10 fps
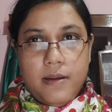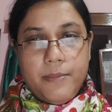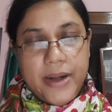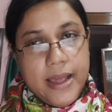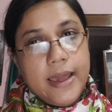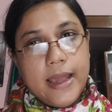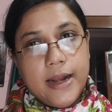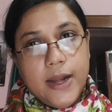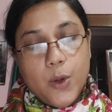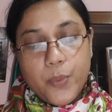
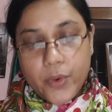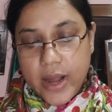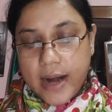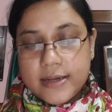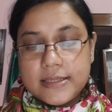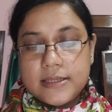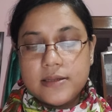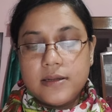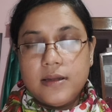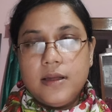bringing new products
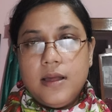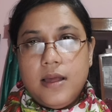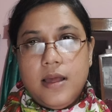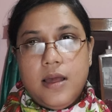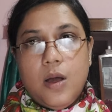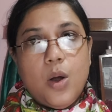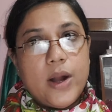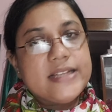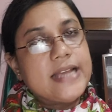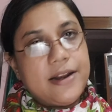
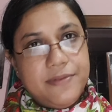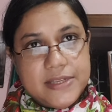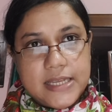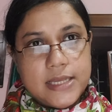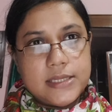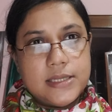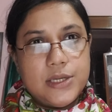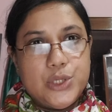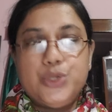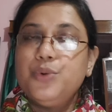or services
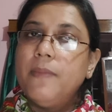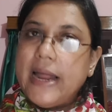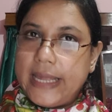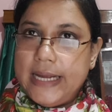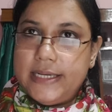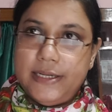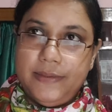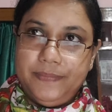to market.